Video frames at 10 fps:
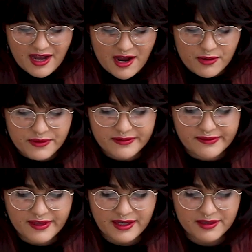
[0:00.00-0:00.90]
out the
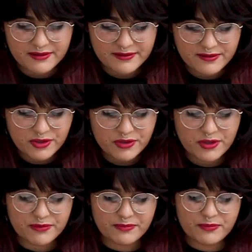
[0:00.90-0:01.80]
scale so you
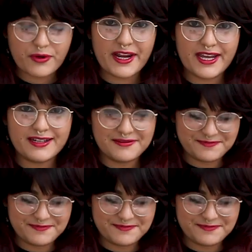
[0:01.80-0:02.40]
don't break it.